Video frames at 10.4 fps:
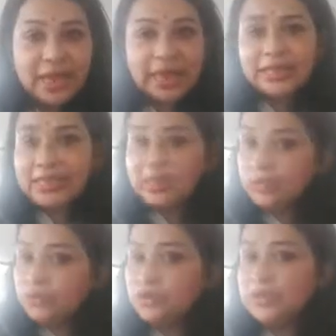And
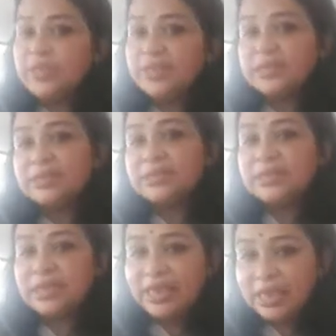usually this is
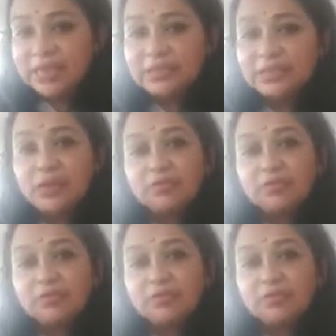the case